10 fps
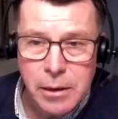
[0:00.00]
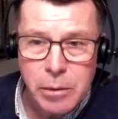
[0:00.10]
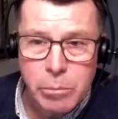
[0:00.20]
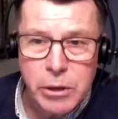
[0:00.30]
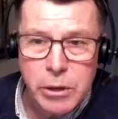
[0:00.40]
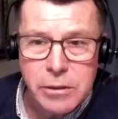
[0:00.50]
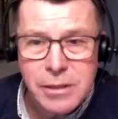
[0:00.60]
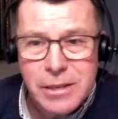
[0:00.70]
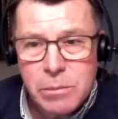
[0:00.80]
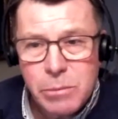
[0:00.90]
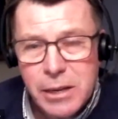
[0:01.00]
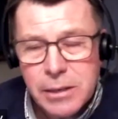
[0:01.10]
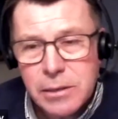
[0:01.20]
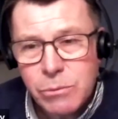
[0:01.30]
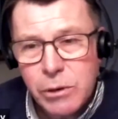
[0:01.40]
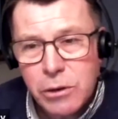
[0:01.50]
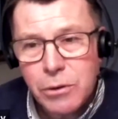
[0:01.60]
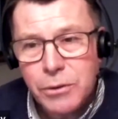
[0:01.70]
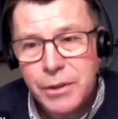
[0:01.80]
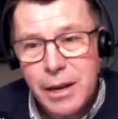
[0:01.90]
because this mix will
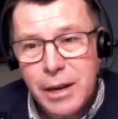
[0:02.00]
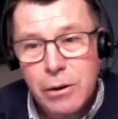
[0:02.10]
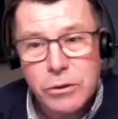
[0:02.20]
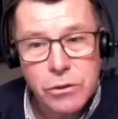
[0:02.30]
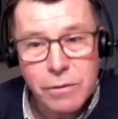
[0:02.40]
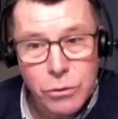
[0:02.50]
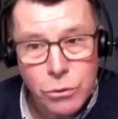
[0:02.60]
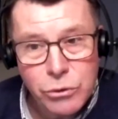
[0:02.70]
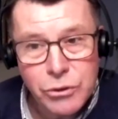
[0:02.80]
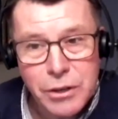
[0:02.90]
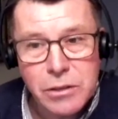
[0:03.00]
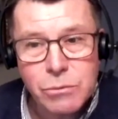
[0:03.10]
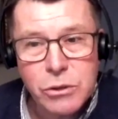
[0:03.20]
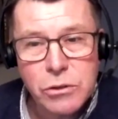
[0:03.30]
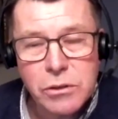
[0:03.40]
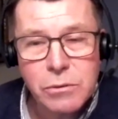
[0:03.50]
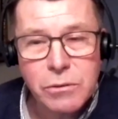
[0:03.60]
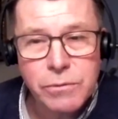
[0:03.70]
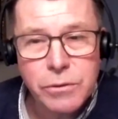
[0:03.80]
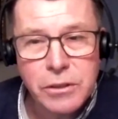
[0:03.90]
contain lots of nutrients, which is
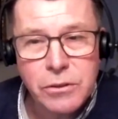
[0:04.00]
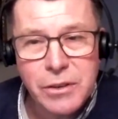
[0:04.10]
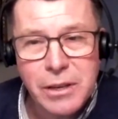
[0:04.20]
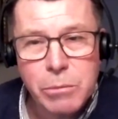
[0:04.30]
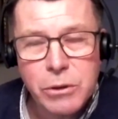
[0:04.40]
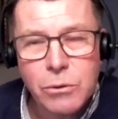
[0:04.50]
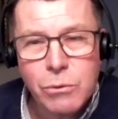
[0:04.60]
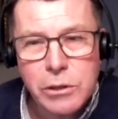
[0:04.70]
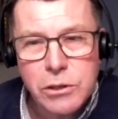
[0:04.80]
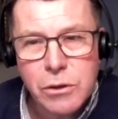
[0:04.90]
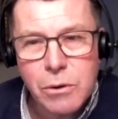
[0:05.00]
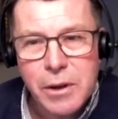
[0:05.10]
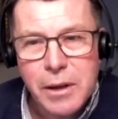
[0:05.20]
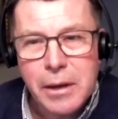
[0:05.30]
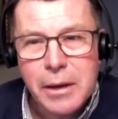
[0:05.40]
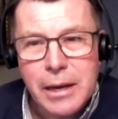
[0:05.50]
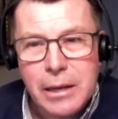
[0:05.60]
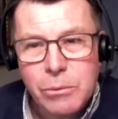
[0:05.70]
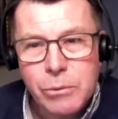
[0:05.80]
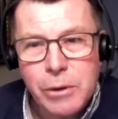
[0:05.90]
good for the tree, but also
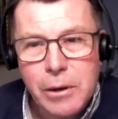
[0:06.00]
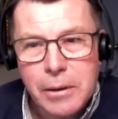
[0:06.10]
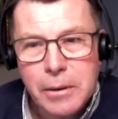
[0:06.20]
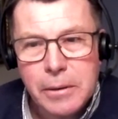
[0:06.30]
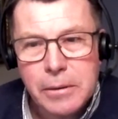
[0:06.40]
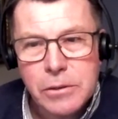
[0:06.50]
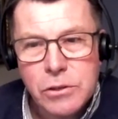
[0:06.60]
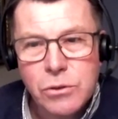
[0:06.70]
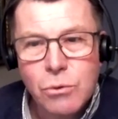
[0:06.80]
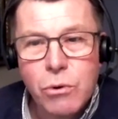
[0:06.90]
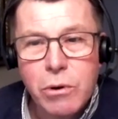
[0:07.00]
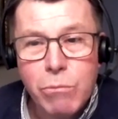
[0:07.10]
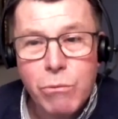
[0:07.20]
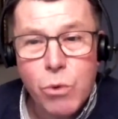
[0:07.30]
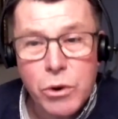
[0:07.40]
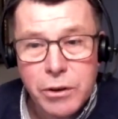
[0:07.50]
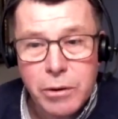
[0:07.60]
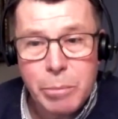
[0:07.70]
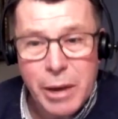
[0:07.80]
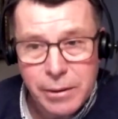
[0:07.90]
it will store
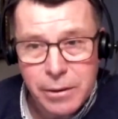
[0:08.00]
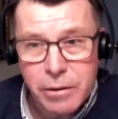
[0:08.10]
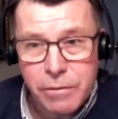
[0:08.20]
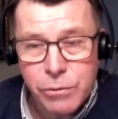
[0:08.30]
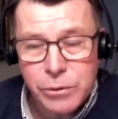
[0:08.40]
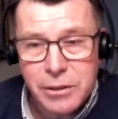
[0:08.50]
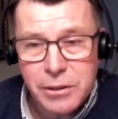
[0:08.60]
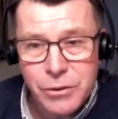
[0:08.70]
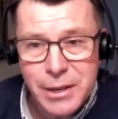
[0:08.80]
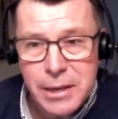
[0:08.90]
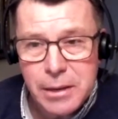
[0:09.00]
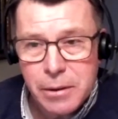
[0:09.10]
water better for the tree,